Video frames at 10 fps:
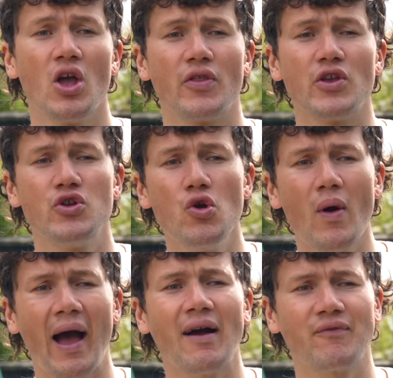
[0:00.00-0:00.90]
that you
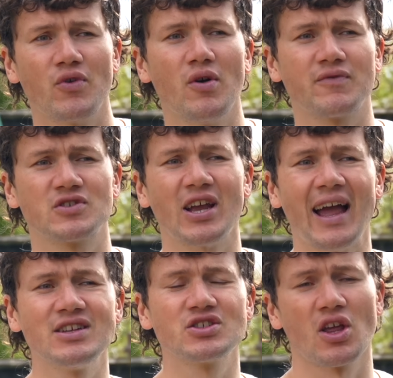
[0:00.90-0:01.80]
have to have
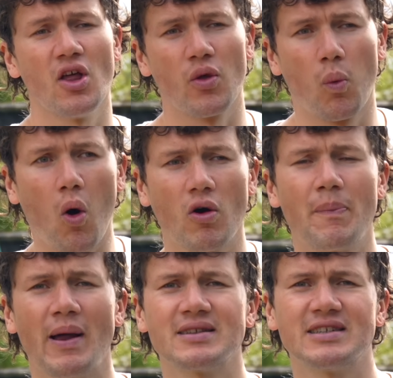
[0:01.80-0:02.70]
changed the water
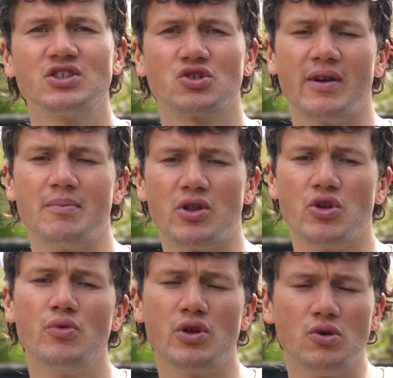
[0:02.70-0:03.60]
repellency treatment
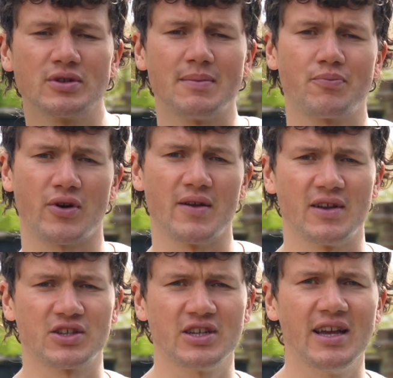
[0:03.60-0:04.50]
you used in
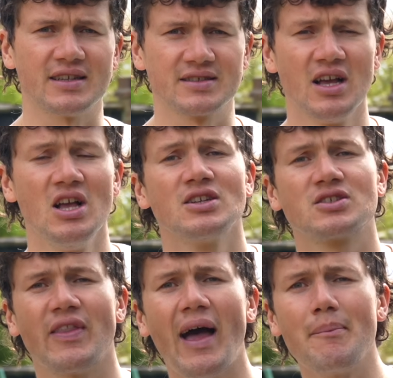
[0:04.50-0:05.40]
previous years.
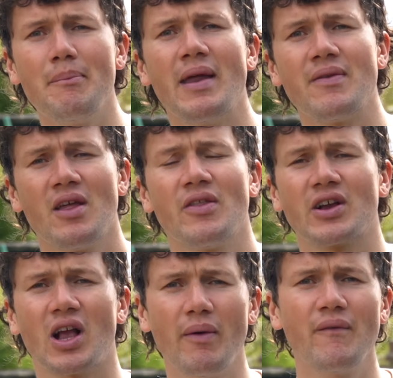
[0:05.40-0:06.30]
So that meant
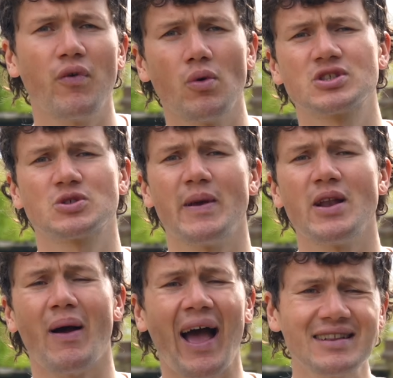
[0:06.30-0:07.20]
that going forward,
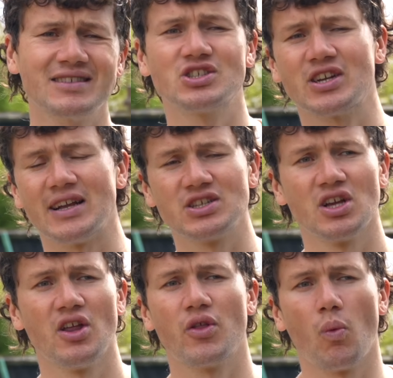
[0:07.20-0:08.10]
Speedo had to change
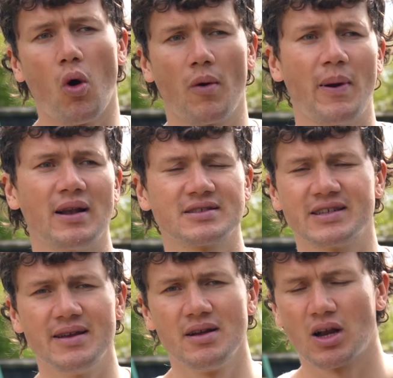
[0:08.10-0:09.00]
the water
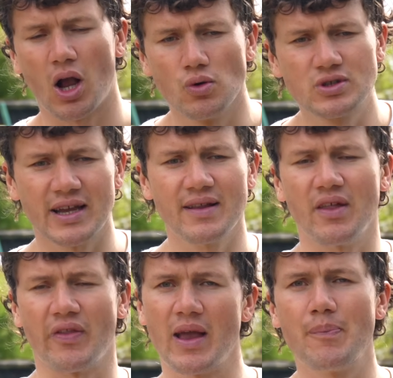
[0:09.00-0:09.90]
repellency coating
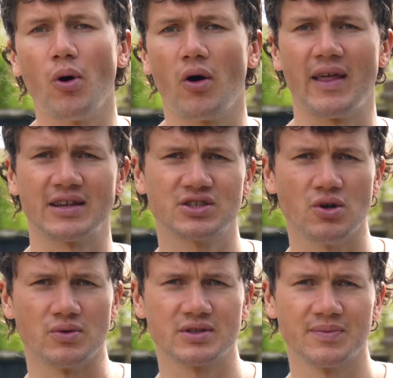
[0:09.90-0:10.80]
that they put on their
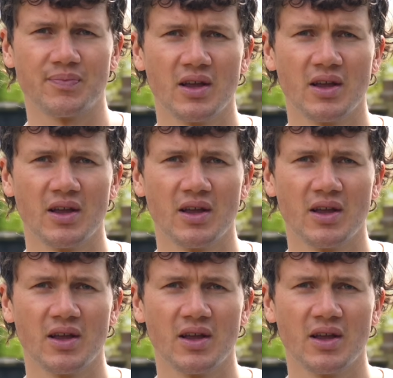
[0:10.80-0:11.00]
suits.